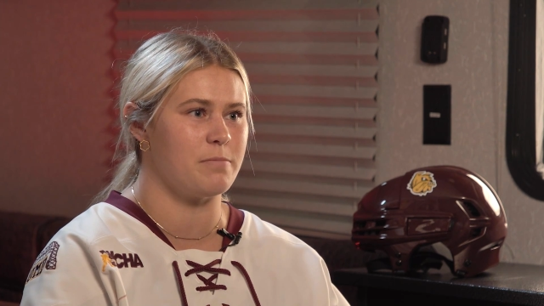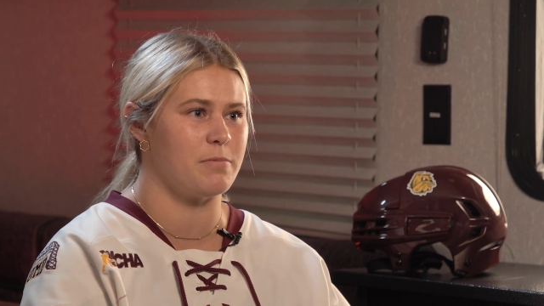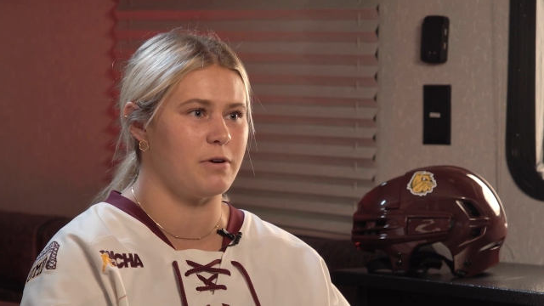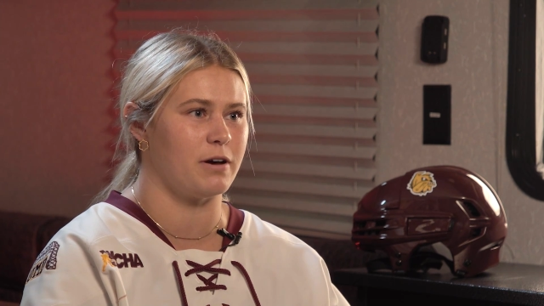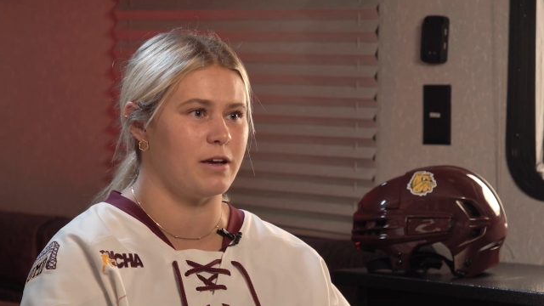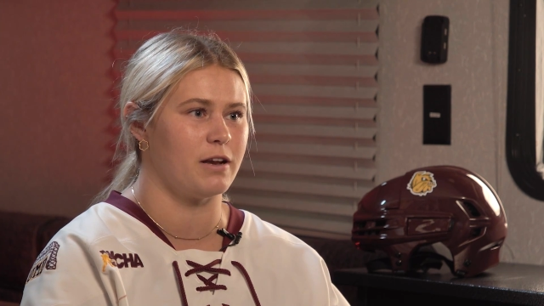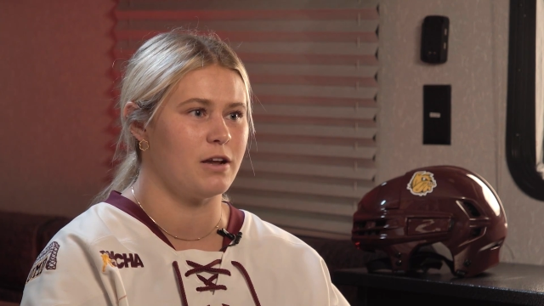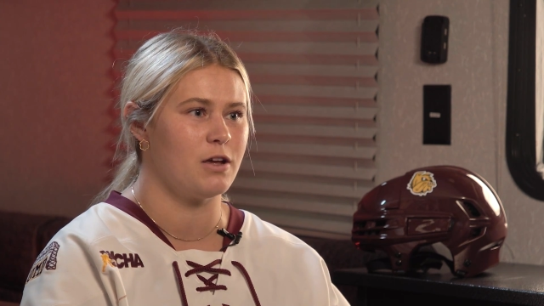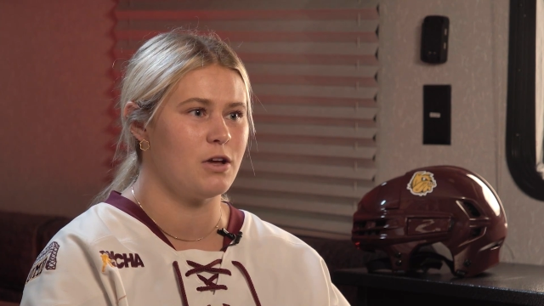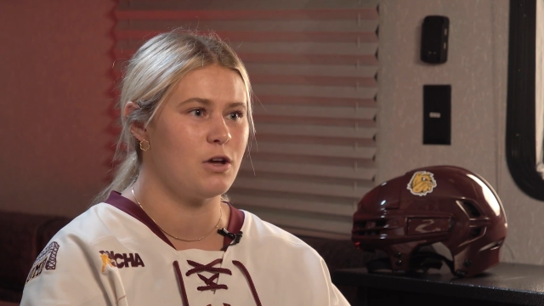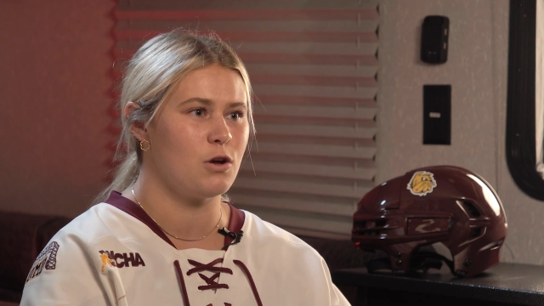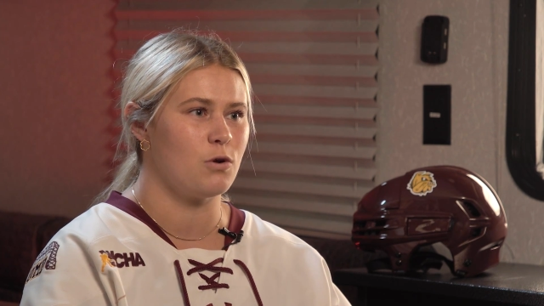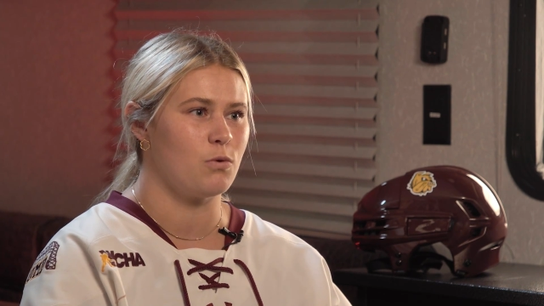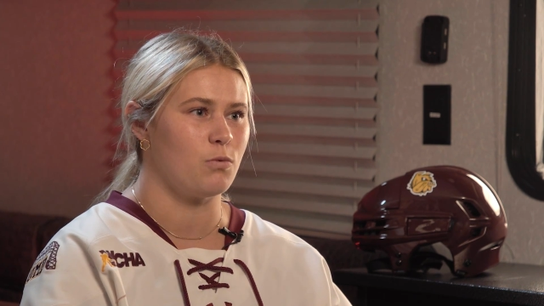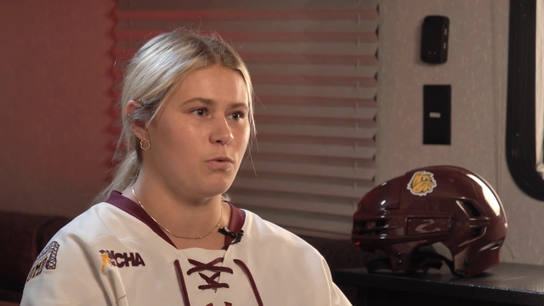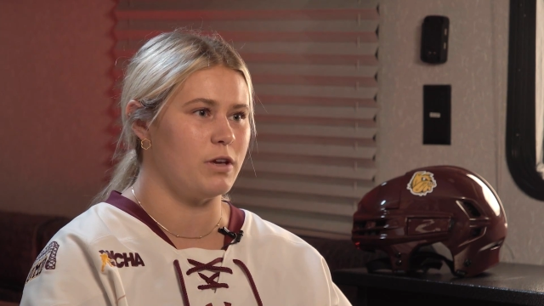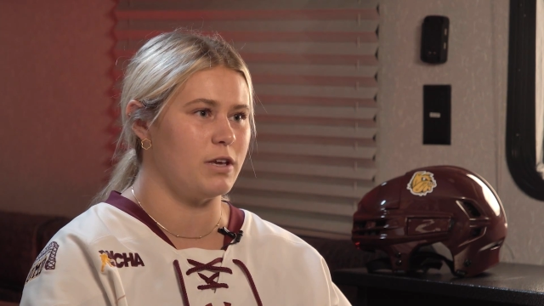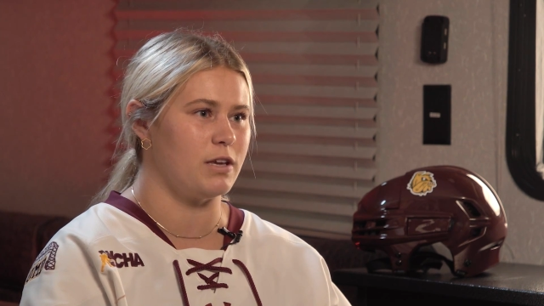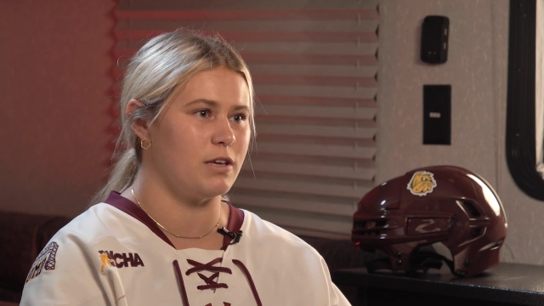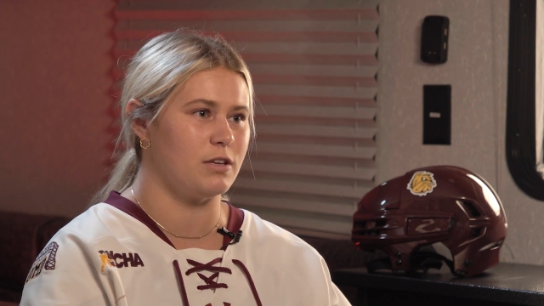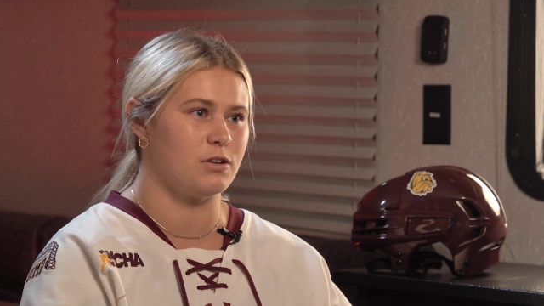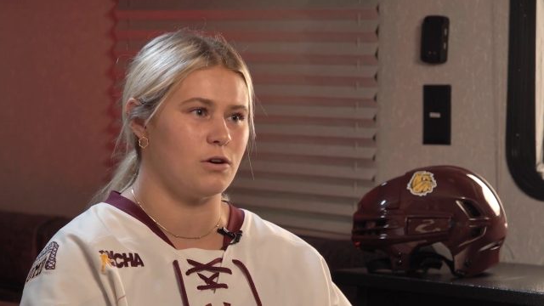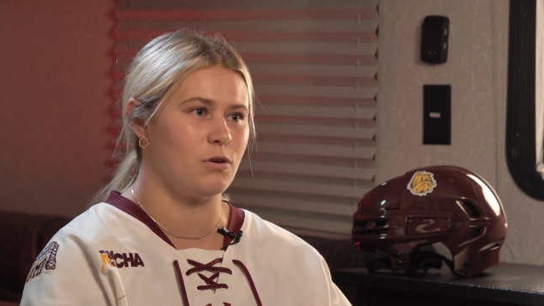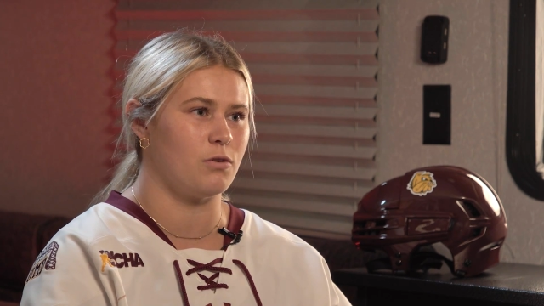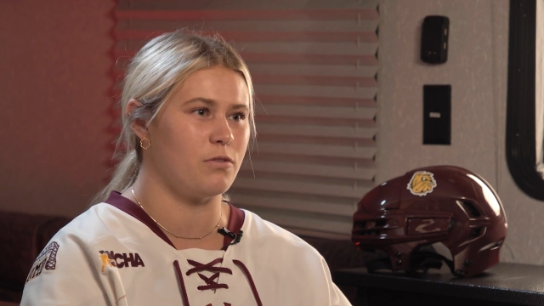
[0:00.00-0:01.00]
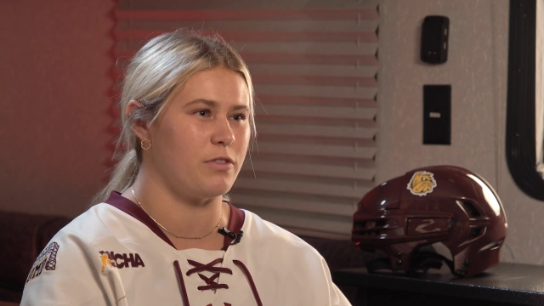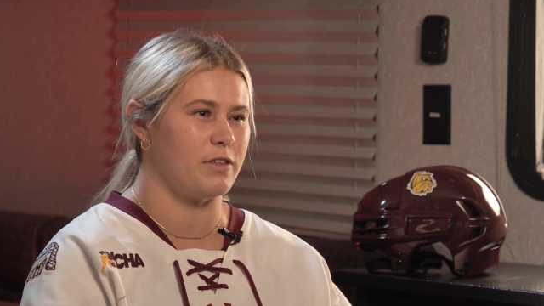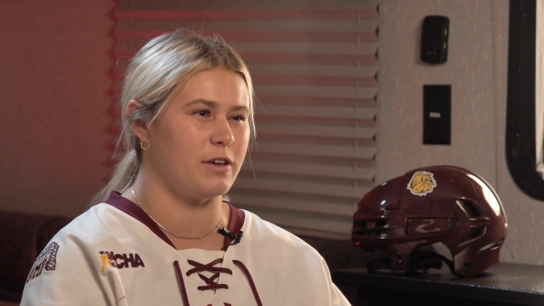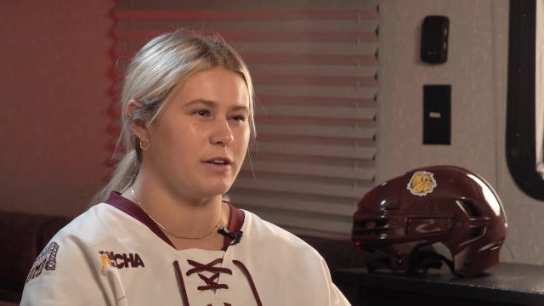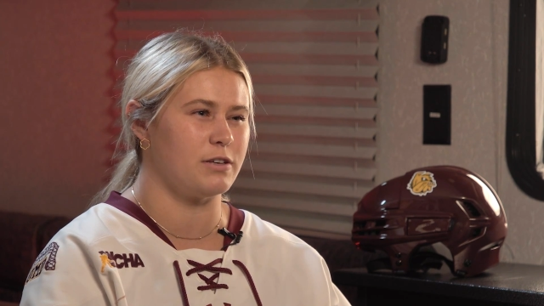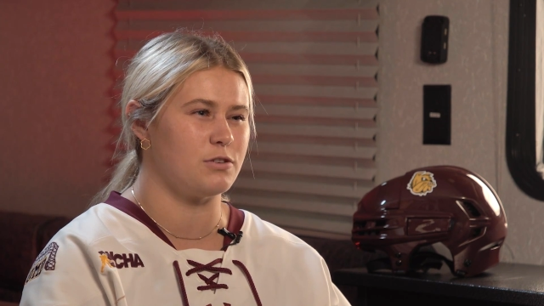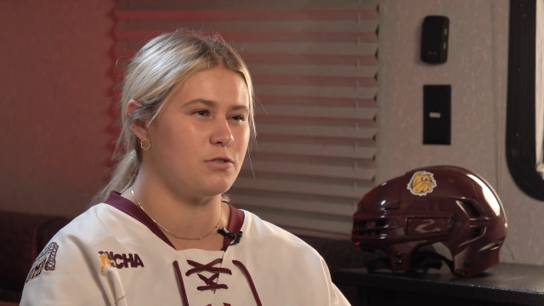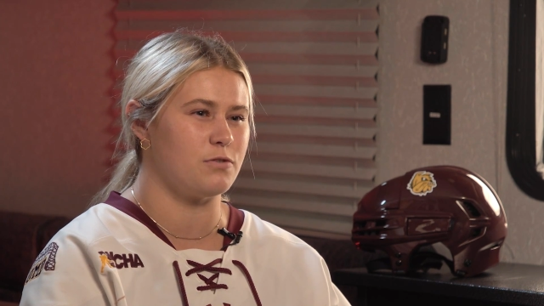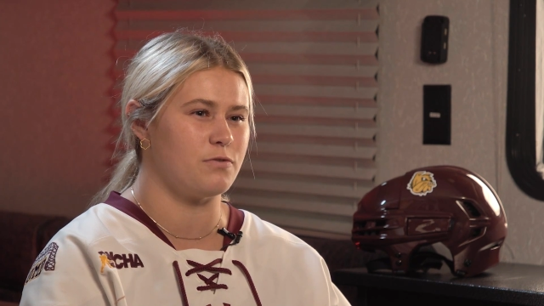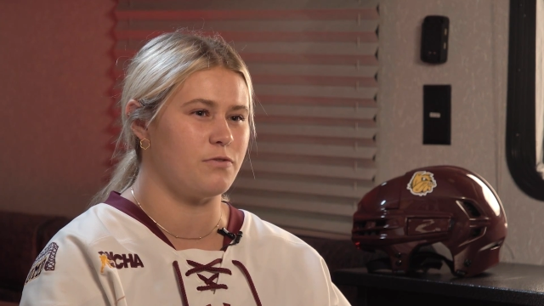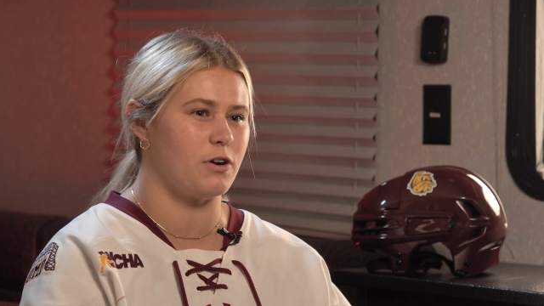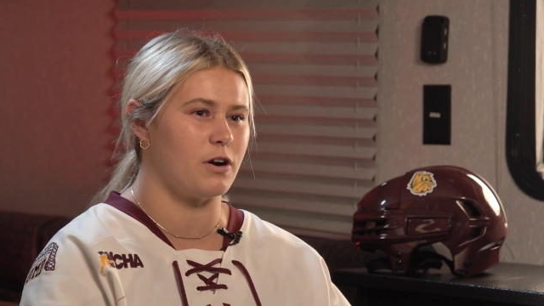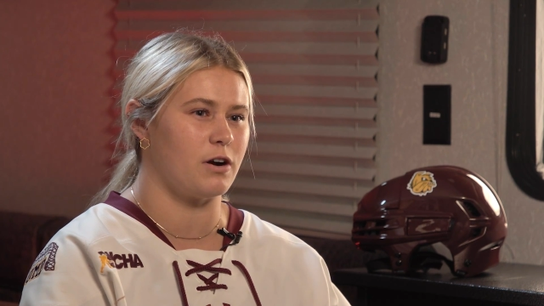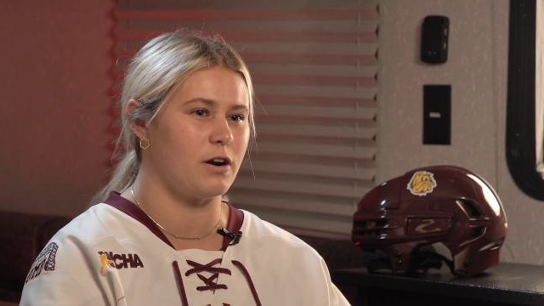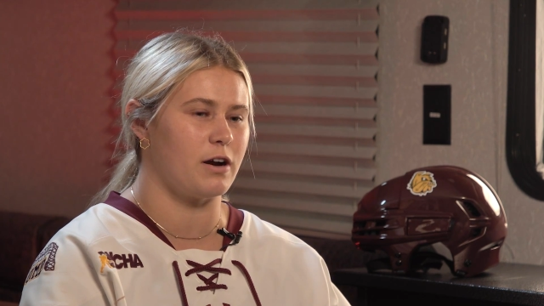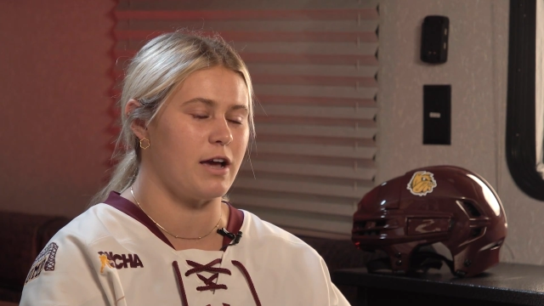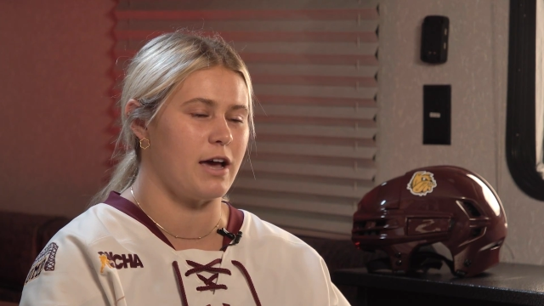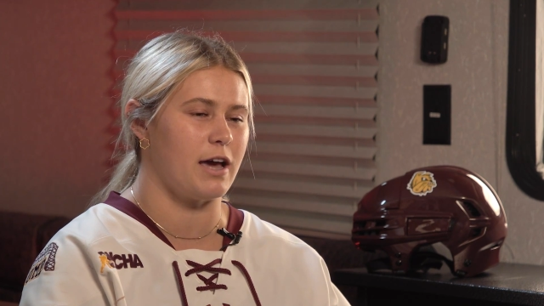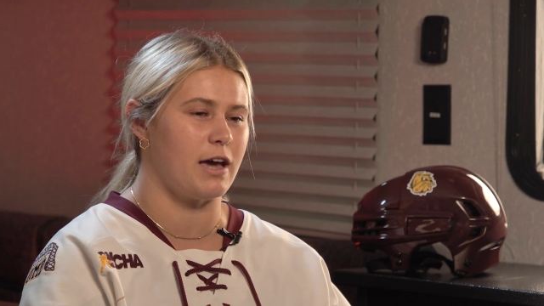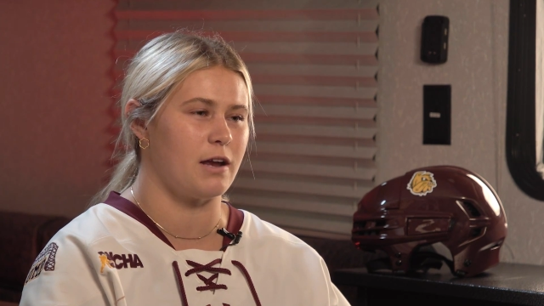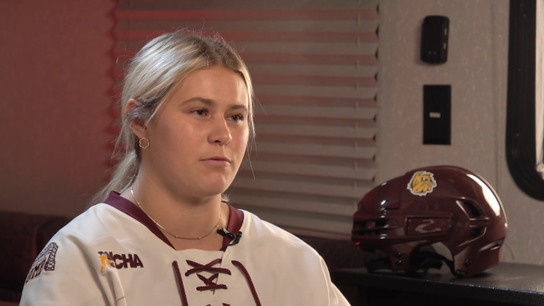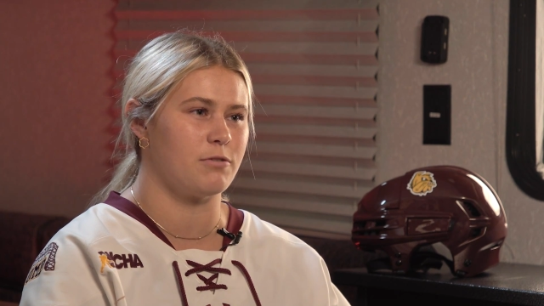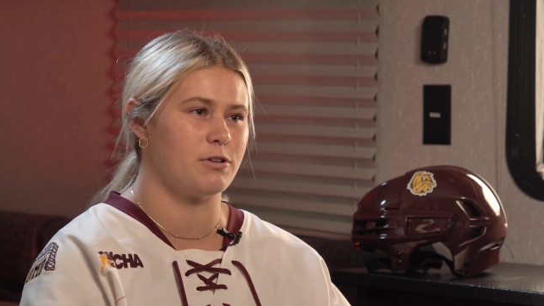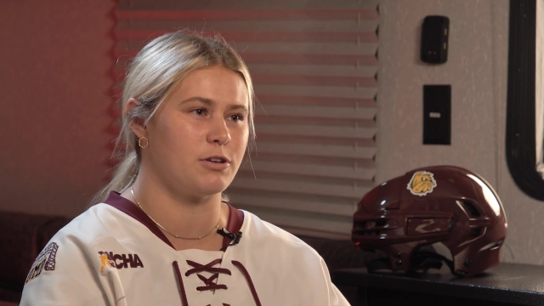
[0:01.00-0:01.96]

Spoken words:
but we don't think too far ahead.